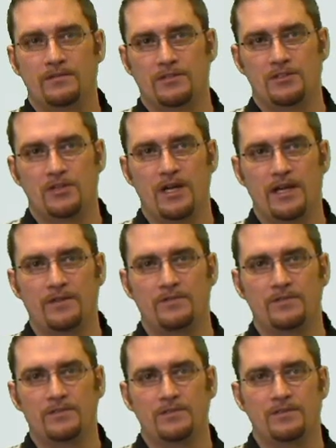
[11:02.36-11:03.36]
to
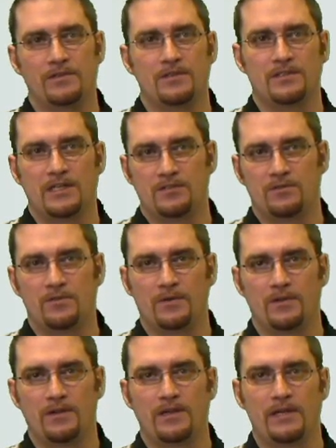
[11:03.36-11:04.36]
triangles because that's what
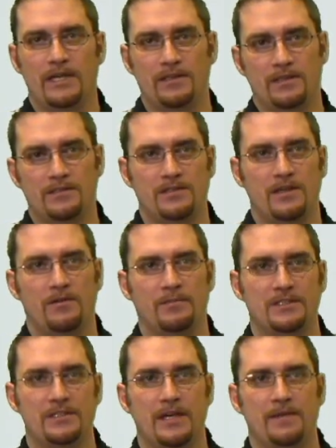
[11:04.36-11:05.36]
we're looking at, that's the
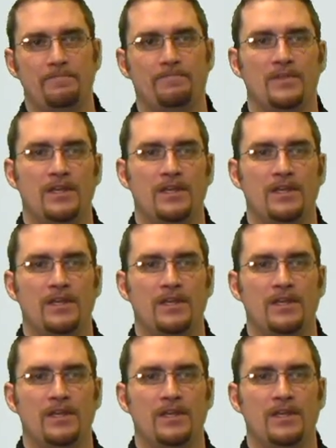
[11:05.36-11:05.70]
element type,